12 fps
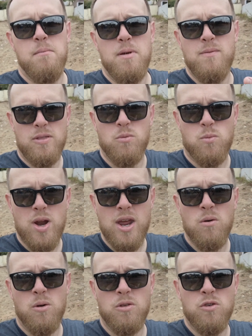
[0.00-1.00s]
If it's
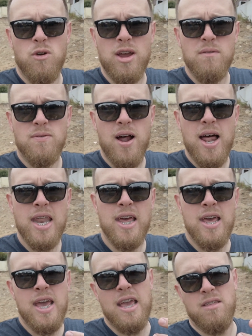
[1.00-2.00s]
rear or street front,
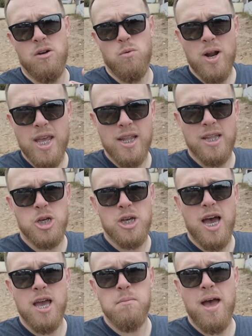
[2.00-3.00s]
is it a regular
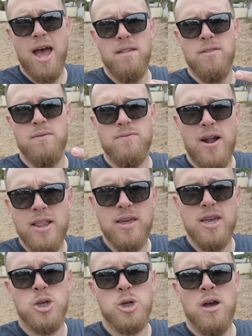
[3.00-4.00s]
shape, and the
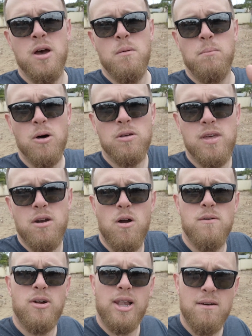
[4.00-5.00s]
frontage. Blocks that are
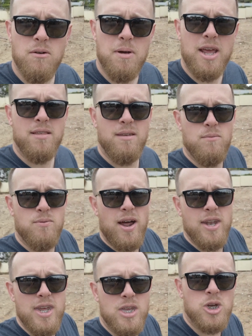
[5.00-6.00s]
over 11 metres in
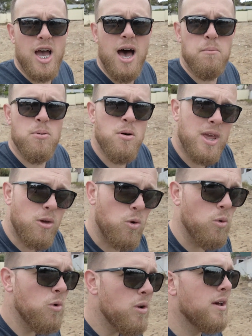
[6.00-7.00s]
frontage are pretty
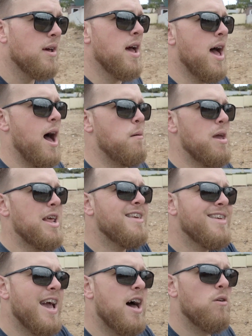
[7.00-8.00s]
good.
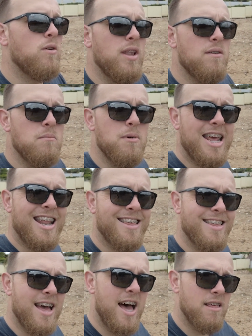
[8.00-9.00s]
Anything under 11 metres
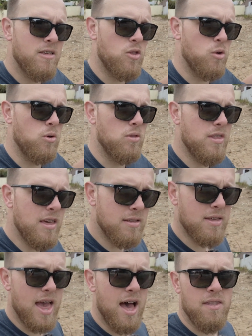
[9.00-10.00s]
starts to
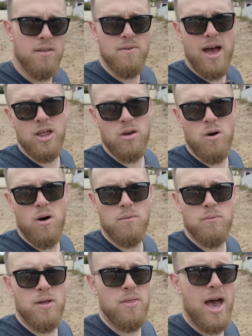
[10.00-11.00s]
discount the value
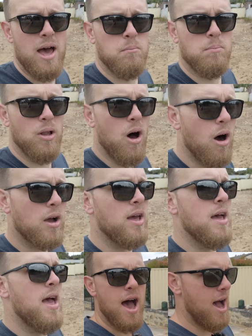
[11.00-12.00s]
of that block.
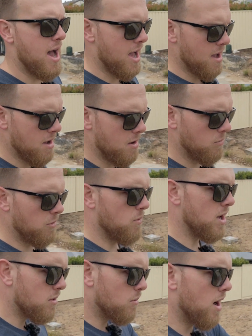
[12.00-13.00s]
The
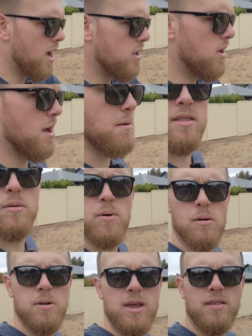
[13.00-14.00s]
reason why you come out to
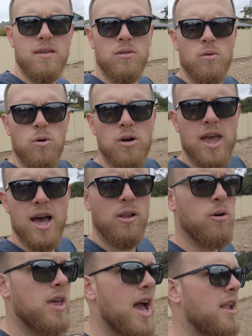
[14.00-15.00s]
properties is to work out
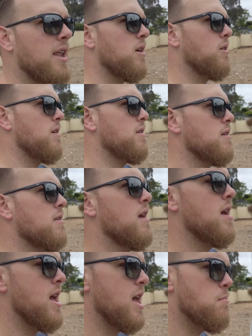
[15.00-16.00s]
locality, because this is
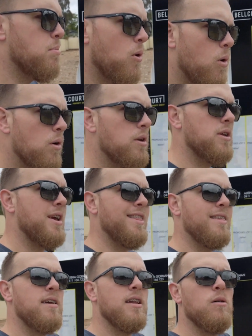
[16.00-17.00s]
important to
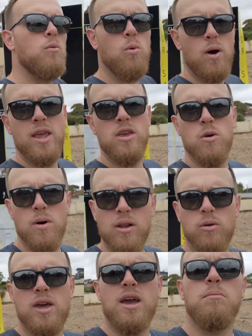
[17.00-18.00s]
consider when you are
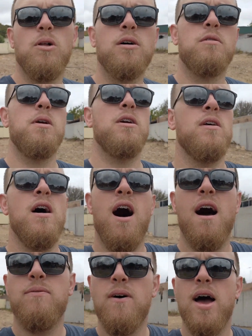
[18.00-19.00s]
looking at blocks, because
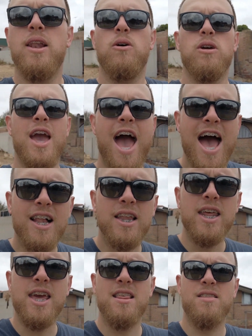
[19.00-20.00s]
I find
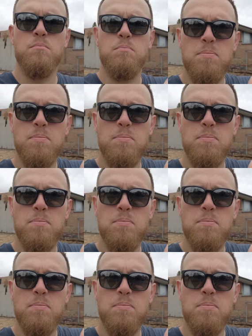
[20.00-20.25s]
locality is the